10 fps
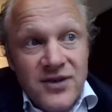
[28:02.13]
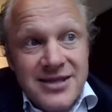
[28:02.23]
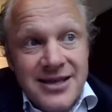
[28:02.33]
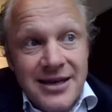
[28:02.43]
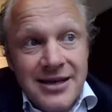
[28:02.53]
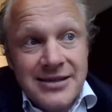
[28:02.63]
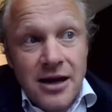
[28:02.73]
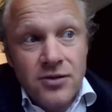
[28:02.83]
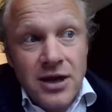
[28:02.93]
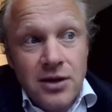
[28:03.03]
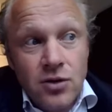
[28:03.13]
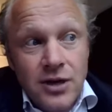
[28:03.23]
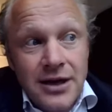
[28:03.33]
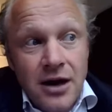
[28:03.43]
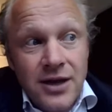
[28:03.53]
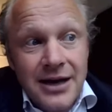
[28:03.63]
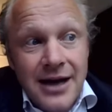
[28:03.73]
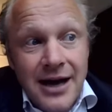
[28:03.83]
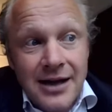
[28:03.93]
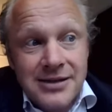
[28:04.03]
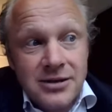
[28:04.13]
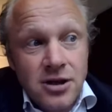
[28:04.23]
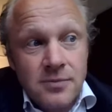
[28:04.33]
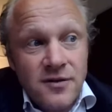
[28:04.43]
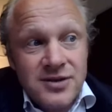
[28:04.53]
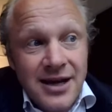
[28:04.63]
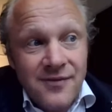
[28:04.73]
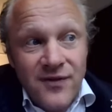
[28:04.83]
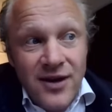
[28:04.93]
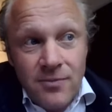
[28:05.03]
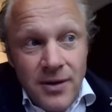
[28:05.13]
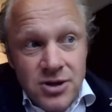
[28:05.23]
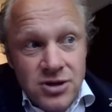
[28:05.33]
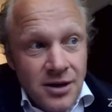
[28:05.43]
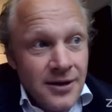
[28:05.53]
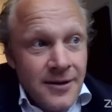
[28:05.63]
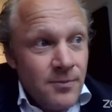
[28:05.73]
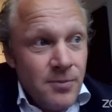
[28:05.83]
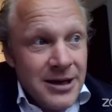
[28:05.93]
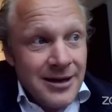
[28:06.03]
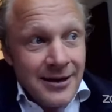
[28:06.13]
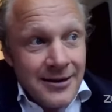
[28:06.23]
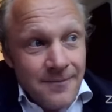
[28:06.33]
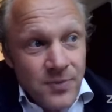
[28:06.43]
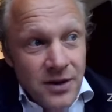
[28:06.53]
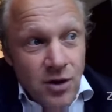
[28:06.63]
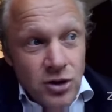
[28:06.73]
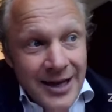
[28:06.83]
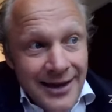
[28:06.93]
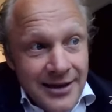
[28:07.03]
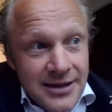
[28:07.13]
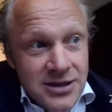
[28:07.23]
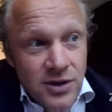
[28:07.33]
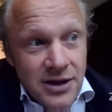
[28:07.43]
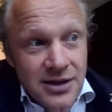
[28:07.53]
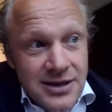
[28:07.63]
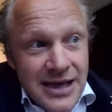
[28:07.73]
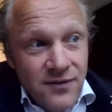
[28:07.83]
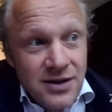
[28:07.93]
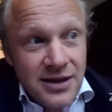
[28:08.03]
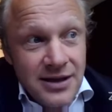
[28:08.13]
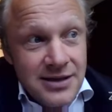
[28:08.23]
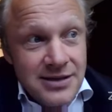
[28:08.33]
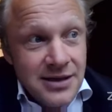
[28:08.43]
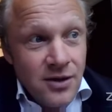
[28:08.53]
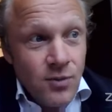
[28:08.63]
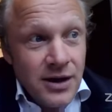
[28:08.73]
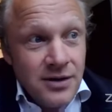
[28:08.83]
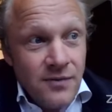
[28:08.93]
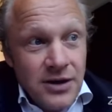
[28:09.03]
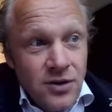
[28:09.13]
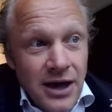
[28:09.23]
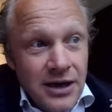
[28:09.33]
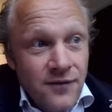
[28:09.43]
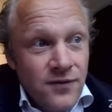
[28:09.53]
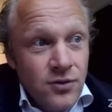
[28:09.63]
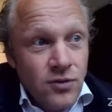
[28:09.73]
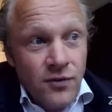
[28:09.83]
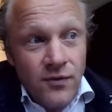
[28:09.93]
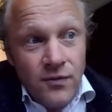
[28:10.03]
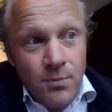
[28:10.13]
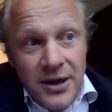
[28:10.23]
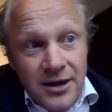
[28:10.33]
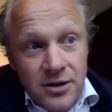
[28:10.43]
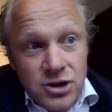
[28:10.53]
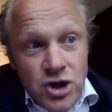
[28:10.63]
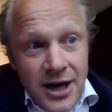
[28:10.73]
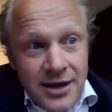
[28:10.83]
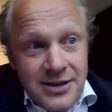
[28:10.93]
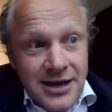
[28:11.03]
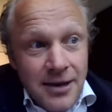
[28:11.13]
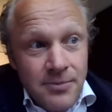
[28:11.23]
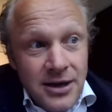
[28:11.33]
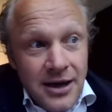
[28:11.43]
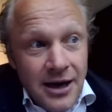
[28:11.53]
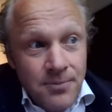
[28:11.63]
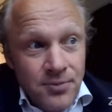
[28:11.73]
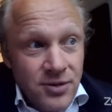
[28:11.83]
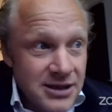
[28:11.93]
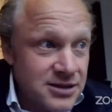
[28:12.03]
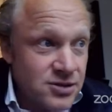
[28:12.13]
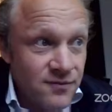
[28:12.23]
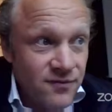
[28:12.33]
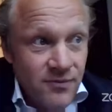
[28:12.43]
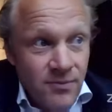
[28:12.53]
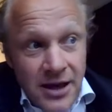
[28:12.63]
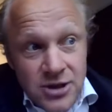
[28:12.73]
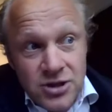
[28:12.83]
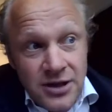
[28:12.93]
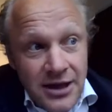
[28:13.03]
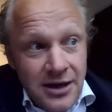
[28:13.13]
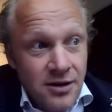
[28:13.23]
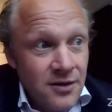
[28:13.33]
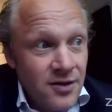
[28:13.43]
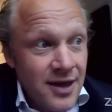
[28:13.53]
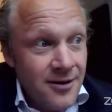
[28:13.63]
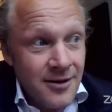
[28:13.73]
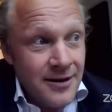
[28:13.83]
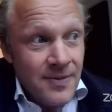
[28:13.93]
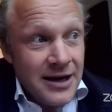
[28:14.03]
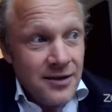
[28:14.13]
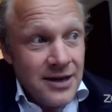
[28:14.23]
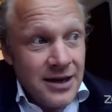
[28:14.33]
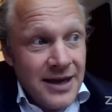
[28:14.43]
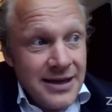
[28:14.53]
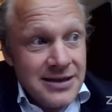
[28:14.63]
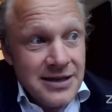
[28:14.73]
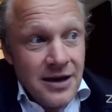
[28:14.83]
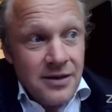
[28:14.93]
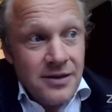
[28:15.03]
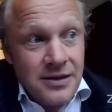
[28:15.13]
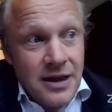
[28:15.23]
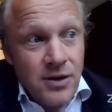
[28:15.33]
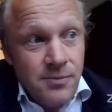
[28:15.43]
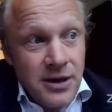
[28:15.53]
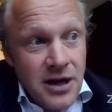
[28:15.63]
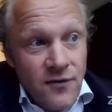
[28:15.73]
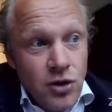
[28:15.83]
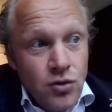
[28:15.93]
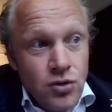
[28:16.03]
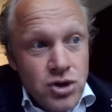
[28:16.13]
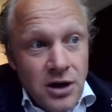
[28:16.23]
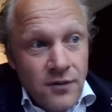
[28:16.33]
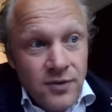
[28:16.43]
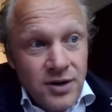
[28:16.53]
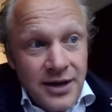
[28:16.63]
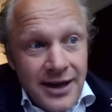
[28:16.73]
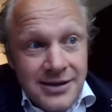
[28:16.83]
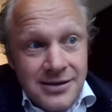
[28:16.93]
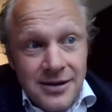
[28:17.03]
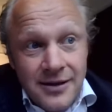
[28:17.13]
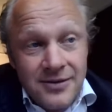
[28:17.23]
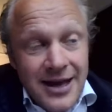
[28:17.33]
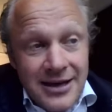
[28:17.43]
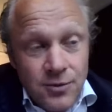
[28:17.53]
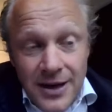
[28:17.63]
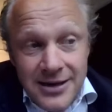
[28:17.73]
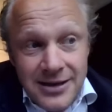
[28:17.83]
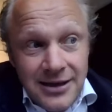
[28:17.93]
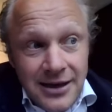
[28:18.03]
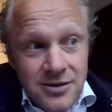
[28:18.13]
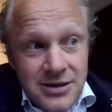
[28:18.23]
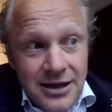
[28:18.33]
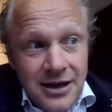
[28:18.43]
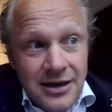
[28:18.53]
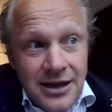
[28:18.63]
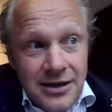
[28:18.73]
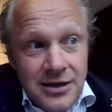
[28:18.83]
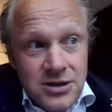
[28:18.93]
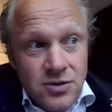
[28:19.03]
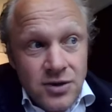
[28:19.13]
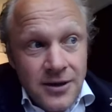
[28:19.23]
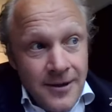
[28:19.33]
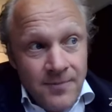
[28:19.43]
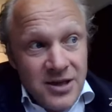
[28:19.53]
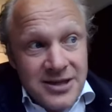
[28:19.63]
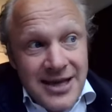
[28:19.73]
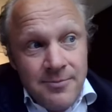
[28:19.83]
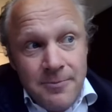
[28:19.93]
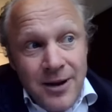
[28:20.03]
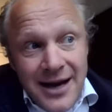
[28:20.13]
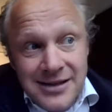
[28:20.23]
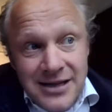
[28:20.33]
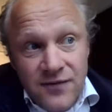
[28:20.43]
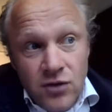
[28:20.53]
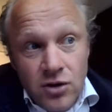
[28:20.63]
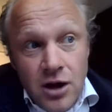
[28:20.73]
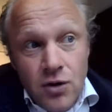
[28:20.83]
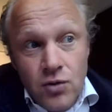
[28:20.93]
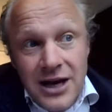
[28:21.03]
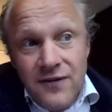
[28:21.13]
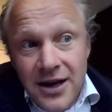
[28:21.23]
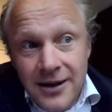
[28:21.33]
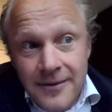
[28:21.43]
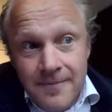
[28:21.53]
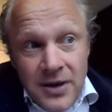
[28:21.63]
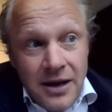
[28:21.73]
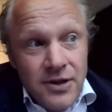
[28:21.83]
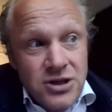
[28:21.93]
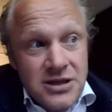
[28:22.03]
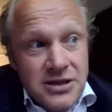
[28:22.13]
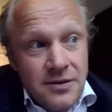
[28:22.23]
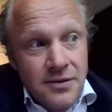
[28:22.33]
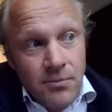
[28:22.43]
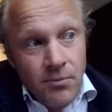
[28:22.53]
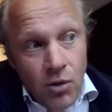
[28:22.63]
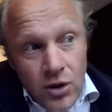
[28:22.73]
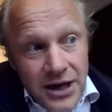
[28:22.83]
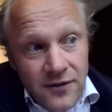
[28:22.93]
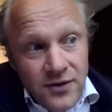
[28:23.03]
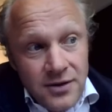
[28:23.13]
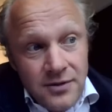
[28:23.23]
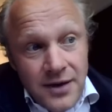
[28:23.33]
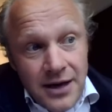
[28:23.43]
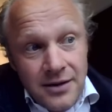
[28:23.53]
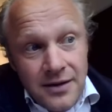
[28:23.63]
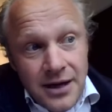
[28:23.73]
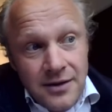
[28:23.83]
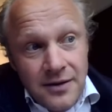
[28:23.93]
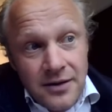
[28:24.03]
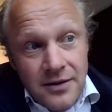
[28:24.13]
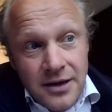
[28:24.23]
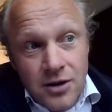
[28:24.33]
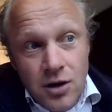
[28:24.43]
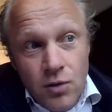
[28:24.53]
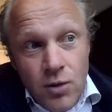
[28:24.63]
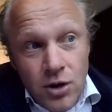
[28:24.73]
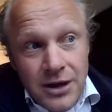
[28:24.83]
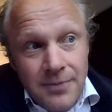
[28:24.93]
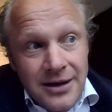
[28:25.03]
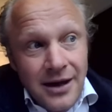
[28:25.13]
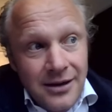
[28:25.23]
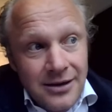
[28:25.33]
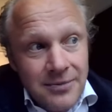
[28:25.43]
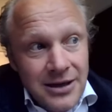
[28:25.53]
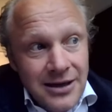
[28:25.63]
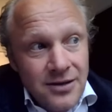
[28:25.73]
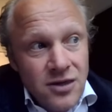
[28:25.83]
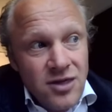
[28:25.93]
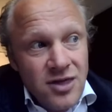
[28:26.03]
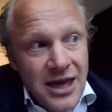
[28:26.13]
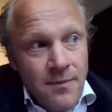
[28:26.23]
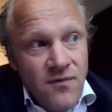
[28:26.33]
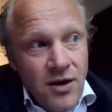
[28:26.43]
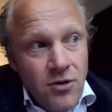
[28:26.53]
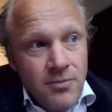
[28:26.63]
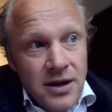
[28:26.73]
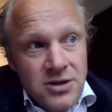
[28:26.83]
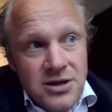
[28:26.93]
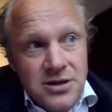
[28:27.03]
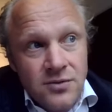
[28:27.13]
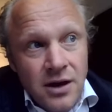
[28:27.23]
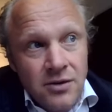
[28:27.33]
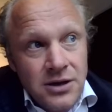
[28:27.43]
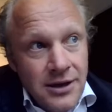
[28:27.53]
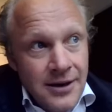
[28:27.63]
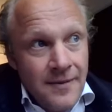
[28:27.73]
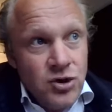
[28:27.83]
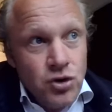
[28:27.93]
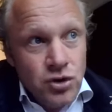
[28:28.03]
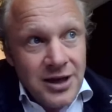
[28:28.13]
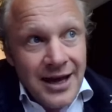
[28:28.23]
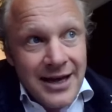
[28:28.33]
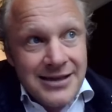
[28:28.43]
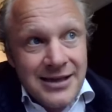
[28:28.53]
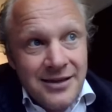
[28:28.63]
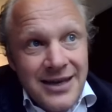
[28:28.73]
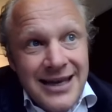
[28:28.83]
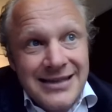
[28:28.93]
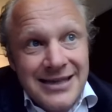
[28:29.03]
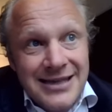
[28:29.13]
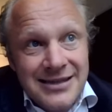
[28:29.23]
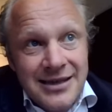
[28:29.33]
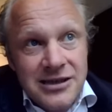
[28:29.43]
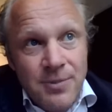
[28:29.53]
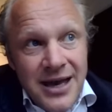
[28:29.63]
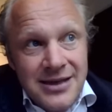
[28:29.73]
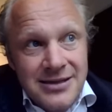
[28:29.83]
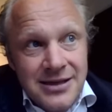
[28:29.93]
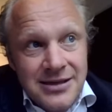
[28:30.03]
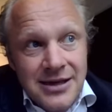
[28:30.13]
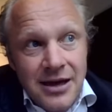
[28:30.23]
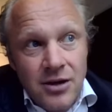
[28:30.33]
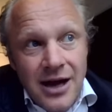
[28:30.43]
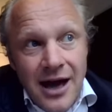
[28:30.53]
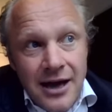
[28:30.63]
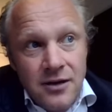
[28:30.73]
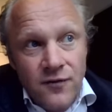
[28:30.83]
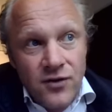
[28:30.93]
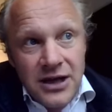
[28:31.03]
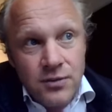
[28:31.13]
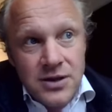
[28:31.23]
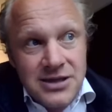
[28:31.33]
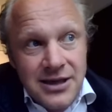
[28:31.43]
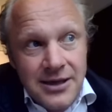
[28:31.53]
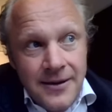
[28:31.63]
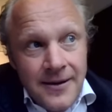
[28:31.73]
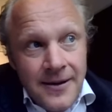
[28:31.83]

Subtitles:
facilities, how they look and how they enhance in terms of style. Very much a bit like hotel industry in the 70s, when you had a few bigger chains coming up, this much here and there. And I think there will be an evolution over the next 10, 20 years in that industry. The same applies then for co-living, which is more infant than the co-working. But ultimately, the theme very much is around utilizing the existing spaces on a higher frequency